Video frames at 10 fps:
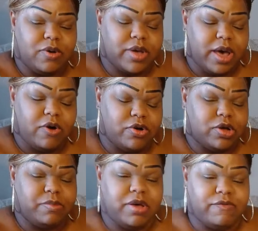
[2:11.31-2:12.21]
Okay, or you
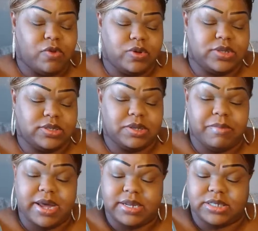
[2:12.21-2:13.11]
could be influencing
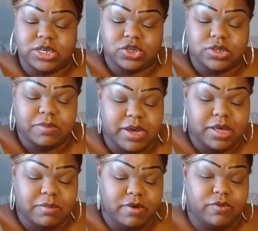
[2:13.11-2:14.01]
somebody's decision. Somebody
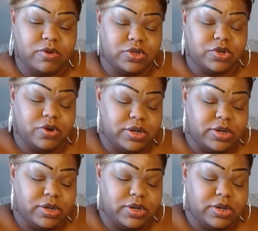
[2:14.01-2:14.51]
could be influencing your